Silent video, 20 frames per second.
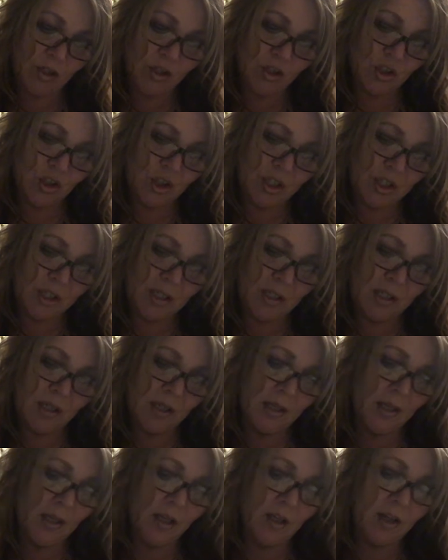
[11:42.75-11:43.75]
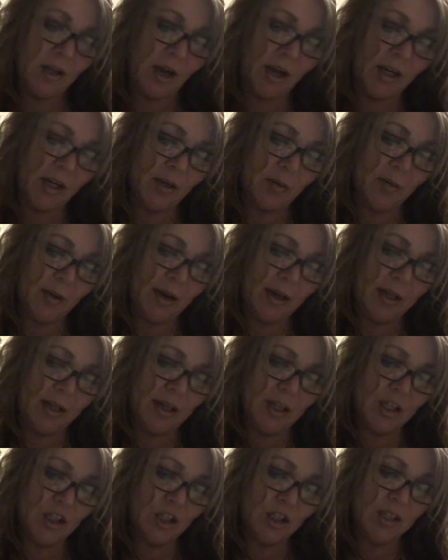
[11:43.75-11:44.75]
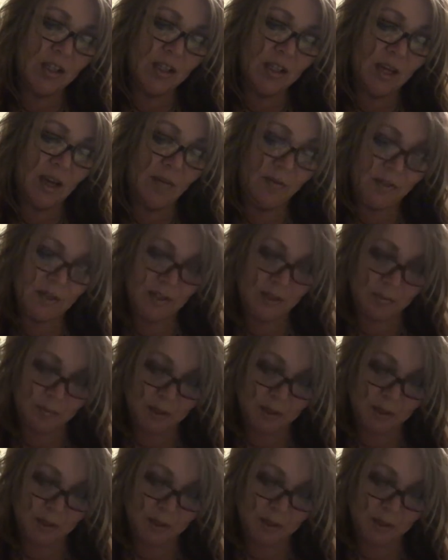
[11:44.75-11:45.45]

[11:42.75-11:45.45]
She got it ready and she stuffed it,